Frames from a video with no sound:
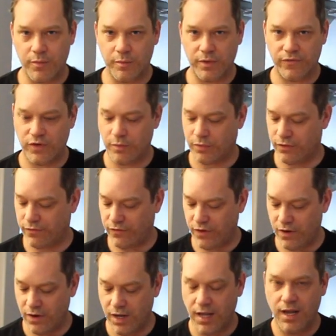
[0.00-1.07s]
them if you
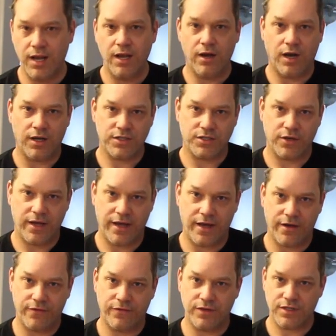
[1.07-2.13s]
prefer. Also
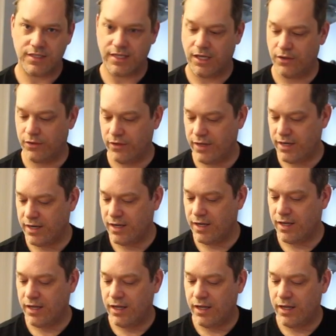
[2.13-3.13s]
have celery.